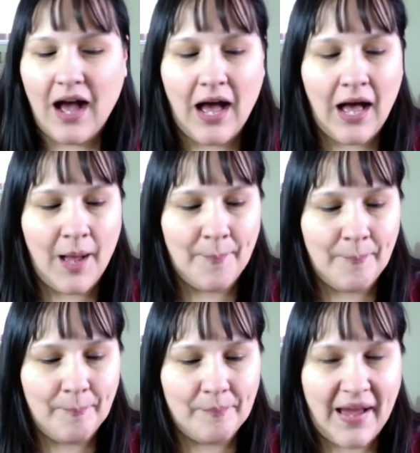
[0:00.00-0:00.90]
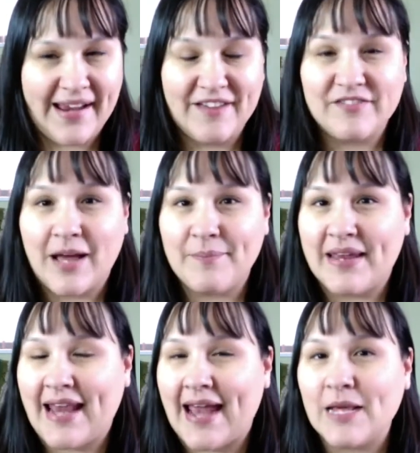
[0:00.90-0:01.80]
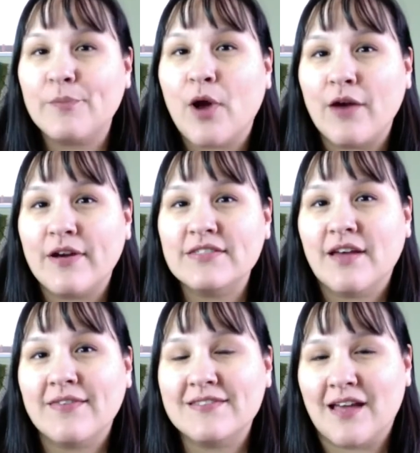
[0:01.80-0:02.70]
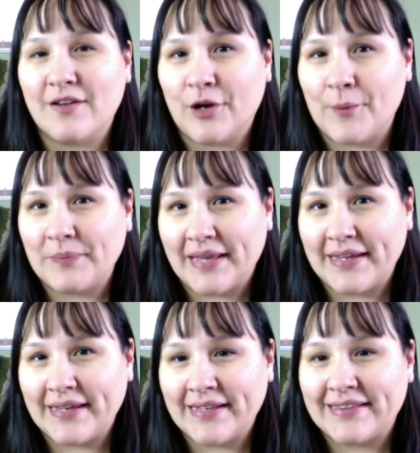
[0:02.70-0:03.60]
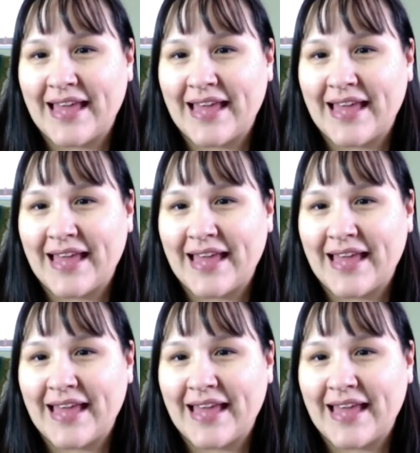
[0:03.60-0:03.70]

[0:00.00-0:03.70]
I have not made any progress on the sock yarn blanket.